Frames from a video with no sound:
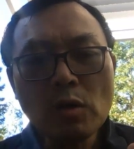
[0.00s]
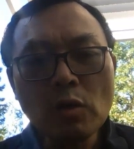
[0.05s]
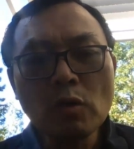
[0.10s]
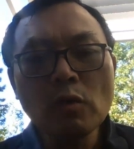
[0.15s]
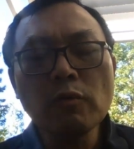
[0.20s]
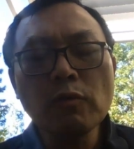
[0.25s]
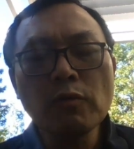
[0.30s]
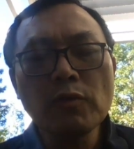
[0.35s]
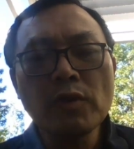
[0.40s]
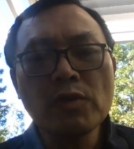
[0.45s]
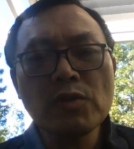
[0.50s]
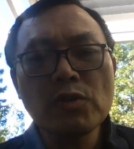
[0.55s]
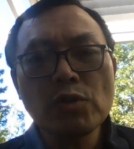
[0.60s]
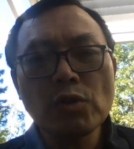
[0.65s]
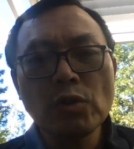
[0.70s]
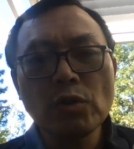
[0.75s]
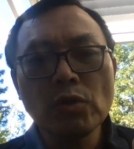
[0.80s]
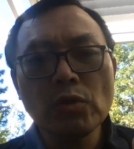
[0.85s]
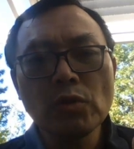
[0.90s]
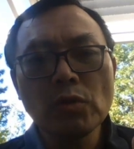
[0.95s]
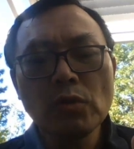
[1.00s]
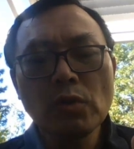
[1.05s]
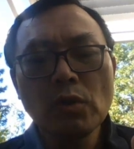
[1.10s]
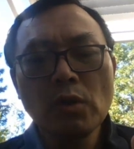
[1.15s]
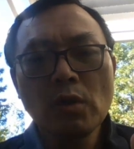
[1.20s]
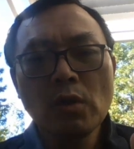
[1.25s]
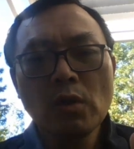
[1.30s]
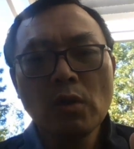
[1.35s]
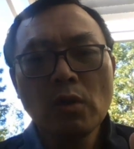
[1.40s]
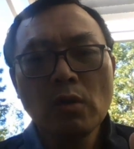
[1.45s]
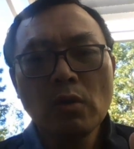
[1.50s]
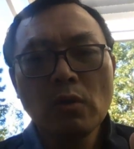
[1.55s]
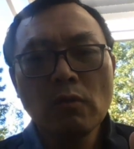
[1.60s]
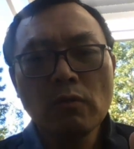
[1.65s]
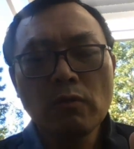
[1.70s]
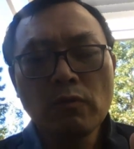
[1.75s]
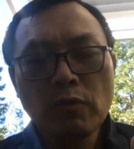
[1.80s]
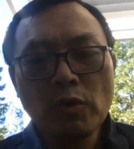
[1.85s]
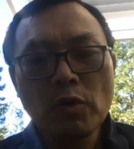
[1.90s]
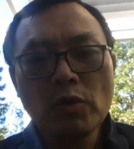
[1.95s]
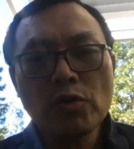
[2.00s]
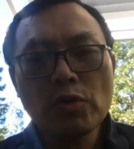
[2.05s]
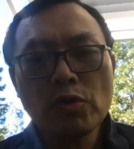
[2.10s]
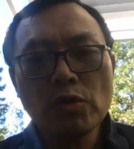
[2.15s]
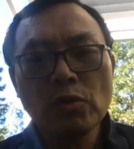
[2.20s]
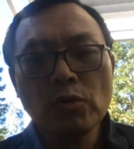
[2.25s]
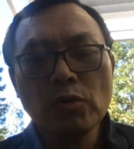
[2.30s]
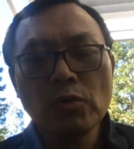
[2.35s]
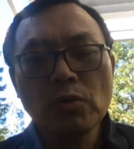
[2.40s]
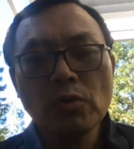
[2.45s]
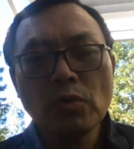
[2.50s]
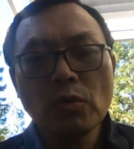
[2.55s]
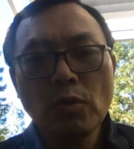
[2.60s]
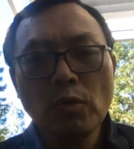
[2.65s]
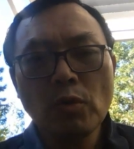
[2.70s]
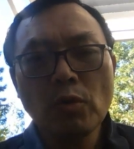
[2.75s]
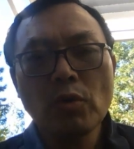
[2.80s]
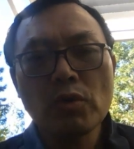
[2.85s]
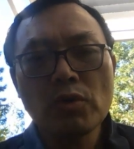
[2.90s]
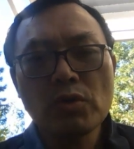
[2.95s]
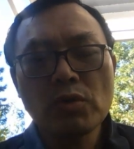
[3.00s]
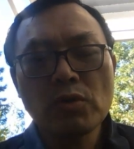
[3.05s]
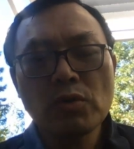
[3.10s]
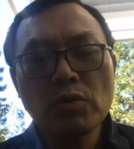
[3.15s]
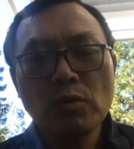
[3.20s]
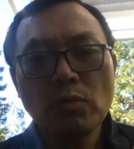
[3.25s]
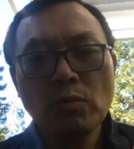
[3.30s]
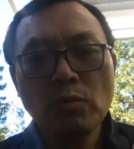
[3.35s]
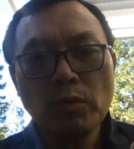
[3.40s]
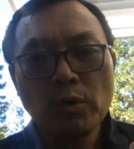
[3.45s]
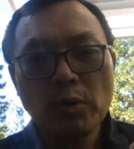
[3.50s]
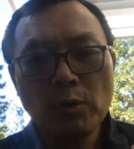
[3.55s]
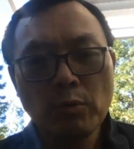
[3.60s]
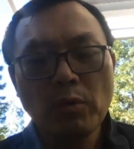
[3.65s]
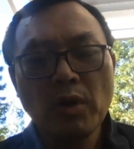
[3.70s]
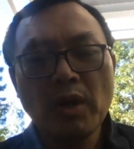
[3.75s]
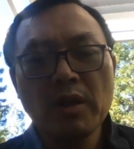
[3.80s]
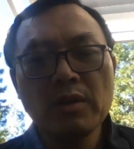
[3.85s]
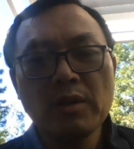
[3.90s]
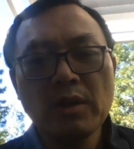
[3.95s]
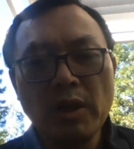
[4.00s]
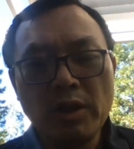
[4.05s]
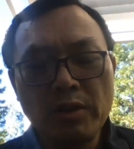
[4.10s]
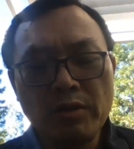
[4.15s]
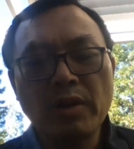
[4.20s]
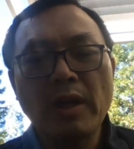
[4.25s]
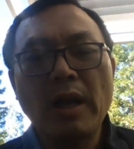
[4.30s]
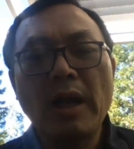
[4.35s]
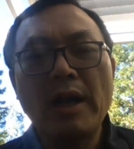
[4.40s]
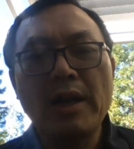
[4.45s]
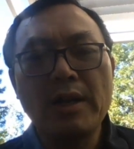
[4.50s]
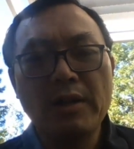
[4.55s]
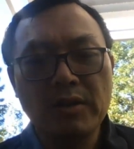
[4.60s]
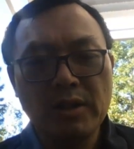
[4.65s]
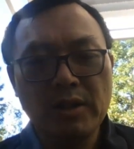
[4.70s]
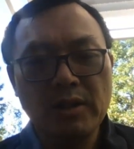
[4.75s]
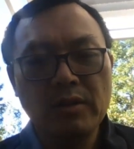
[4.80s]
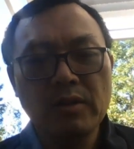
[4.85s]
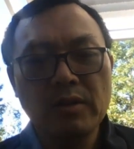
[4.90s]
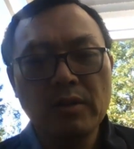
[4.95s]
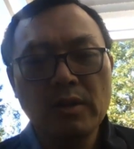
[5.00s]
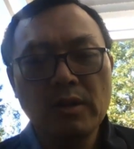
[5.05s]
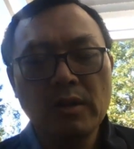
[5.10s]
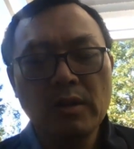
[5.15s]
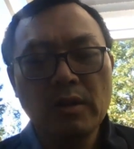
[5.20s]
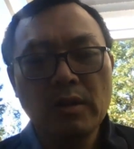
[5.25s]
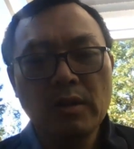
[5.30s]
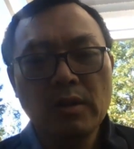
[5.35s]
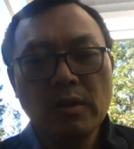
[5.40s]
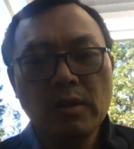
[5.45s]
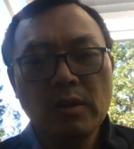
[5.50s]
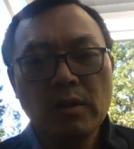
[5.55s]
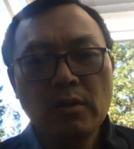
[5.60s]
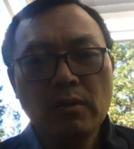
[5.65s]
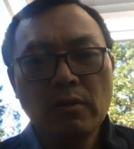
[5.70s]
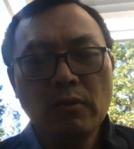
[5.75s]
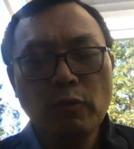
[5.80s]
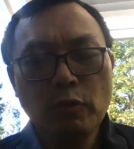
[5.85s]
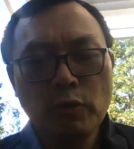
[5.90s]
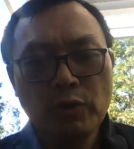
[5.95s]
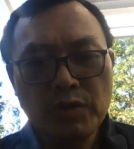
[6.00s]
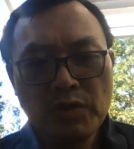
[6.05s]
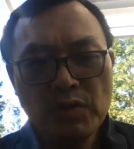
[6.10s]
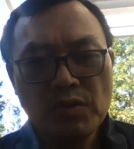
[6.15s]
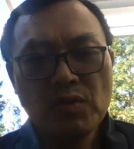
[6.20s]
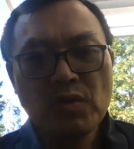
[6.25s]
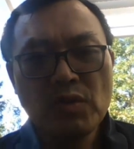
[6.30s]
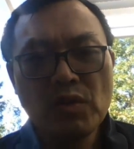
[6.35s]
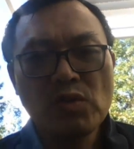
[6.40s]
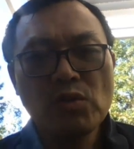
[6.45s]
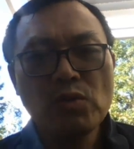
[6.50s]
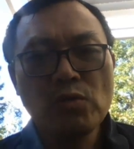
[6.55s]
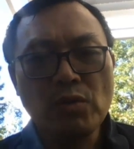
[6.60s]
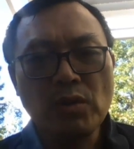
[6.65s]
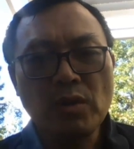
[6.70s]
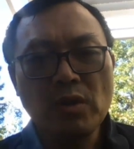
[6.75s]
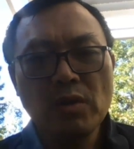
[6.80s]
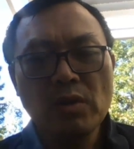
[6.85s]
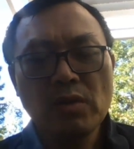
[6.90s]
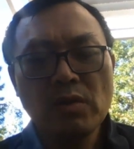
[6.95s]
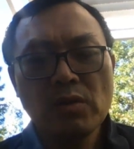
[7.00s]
official virtual course we run entirely for this district.